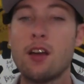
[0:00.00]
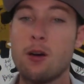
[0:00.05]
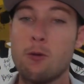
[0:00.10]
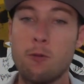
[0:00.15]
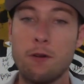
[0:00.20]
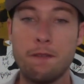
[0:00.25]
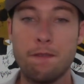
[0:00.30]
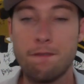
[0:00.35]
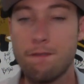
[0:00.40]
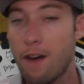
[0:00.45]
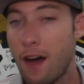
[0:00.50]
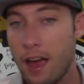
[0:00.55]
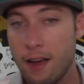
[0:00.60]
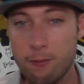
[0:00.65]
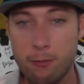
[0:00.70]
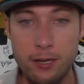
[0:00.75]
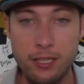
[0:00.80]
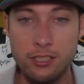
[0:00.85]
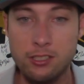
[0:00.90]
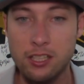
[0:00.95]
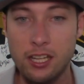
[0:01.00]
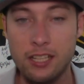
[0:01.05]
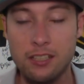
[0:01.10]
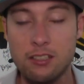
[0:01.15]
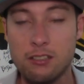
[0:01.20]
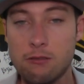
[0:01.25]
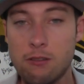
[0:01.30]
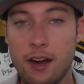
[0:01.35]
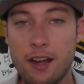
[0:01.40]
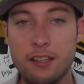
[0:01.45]
with 5 weeks left
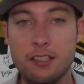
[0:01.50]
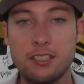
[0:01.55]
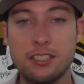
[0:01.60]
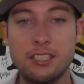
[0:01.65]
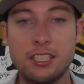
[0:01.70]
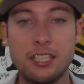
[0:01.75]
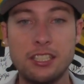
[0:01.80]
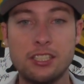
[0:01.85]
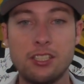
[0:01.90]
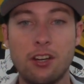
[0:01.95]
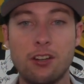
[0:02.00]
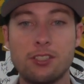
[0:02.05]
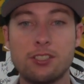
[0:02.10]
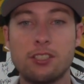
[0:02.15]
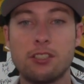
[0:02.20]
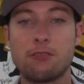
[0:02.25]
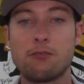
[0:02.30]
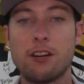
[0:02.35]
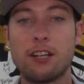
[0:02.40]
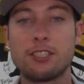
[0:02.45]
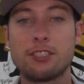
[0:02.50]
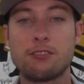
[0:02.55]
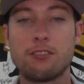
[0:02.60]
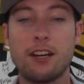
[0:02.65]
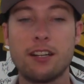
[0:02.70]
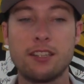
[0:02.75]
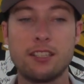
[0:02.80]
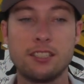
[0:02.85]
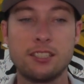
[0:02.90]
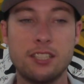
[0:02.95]
in the regular season all of a sudden
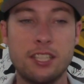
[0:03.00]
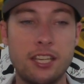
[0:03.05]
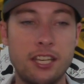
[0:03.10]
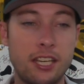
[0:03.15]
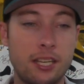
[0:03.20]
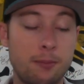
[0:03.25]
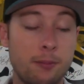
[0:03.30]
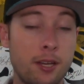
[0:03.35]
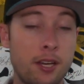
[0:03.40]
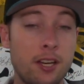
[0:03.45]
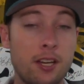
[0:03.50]
resurrect this team.